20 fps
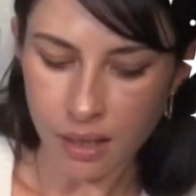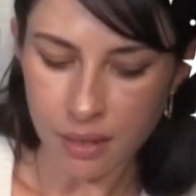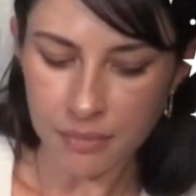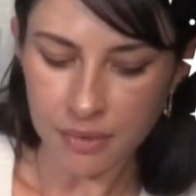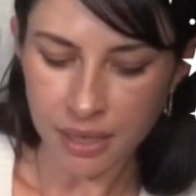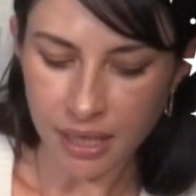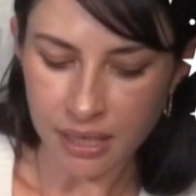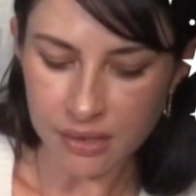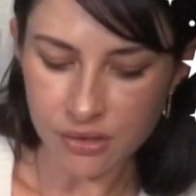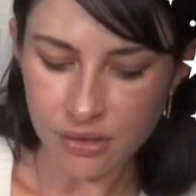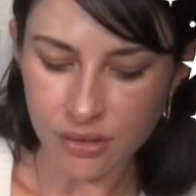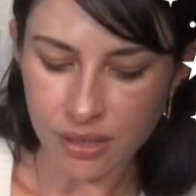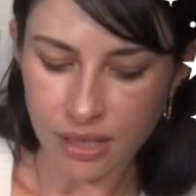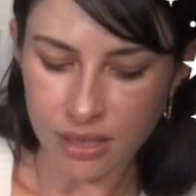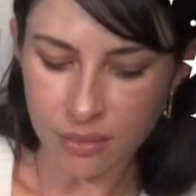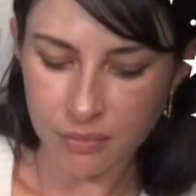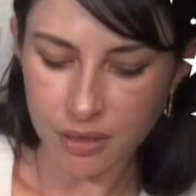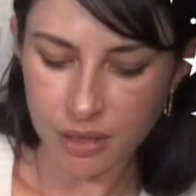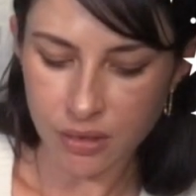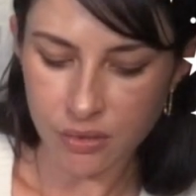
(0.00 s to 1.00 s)
Cancer, are
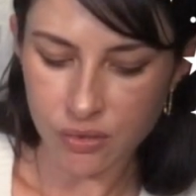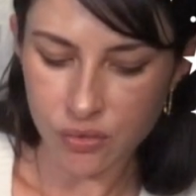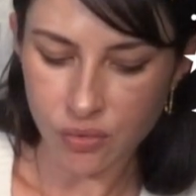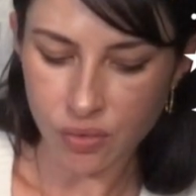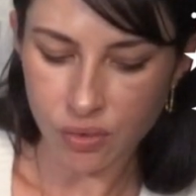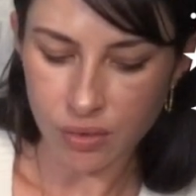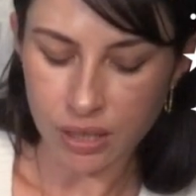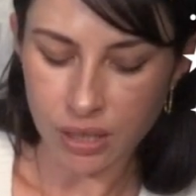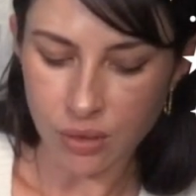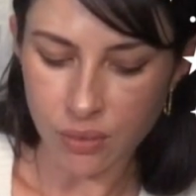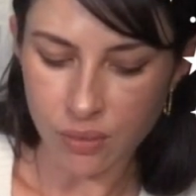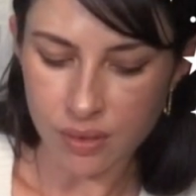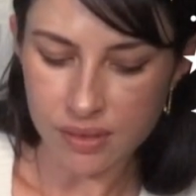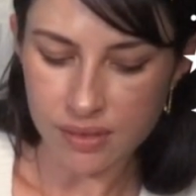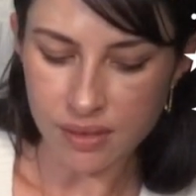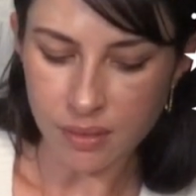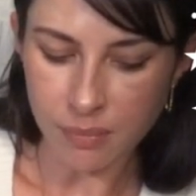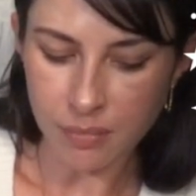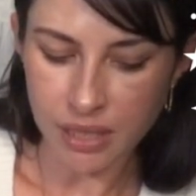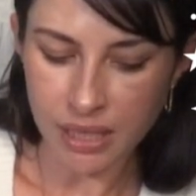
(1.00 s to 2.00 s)
you being controlling, or is
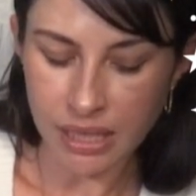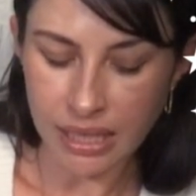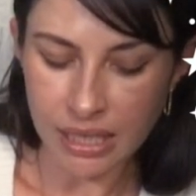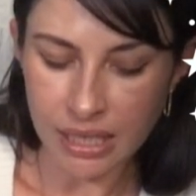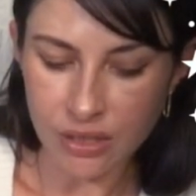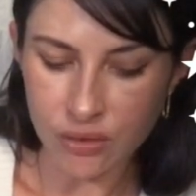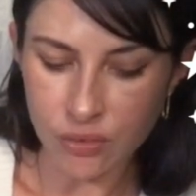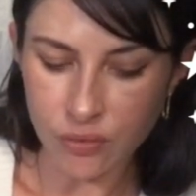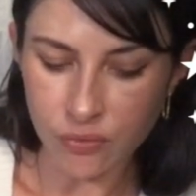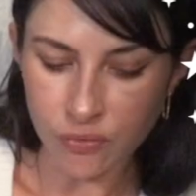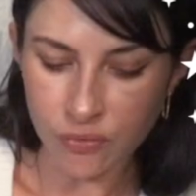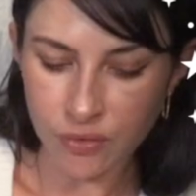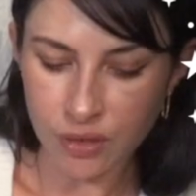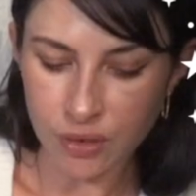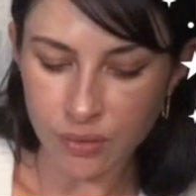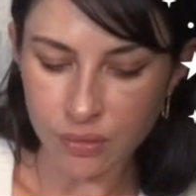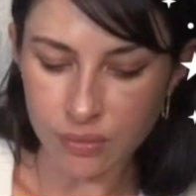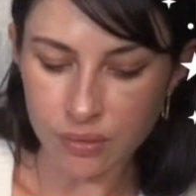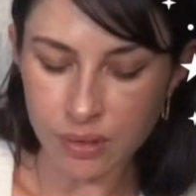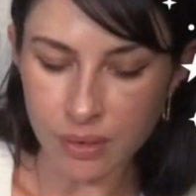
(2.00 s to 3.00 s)
somebody in your
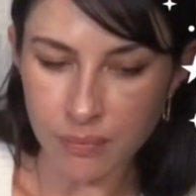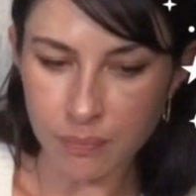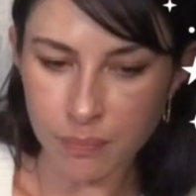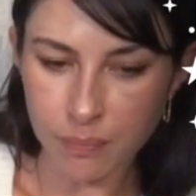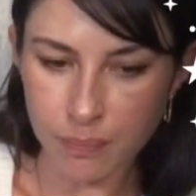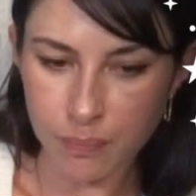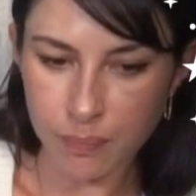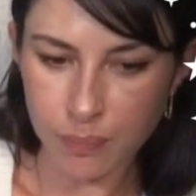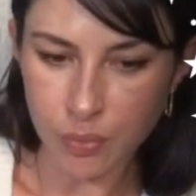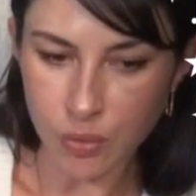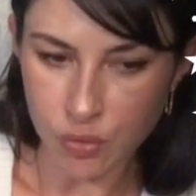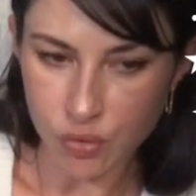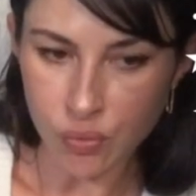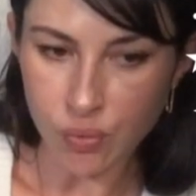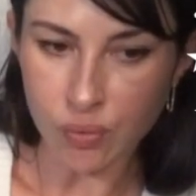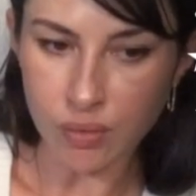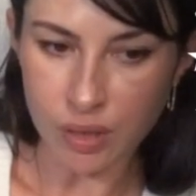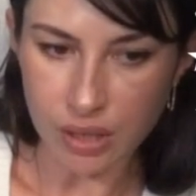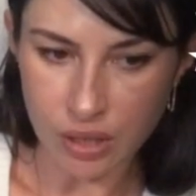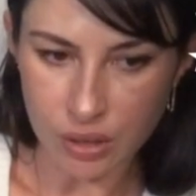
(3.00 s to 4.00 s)
field
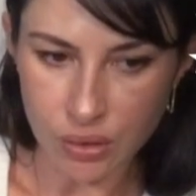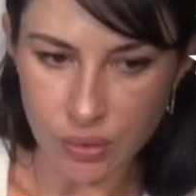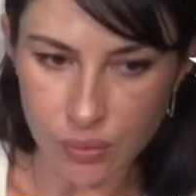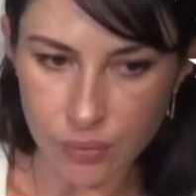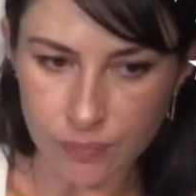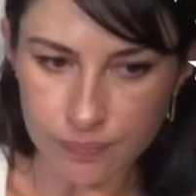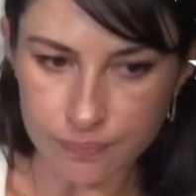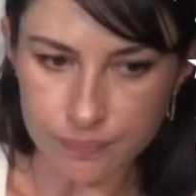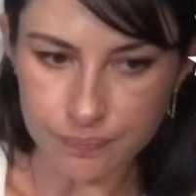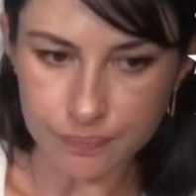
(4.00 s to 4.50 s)
controlling you?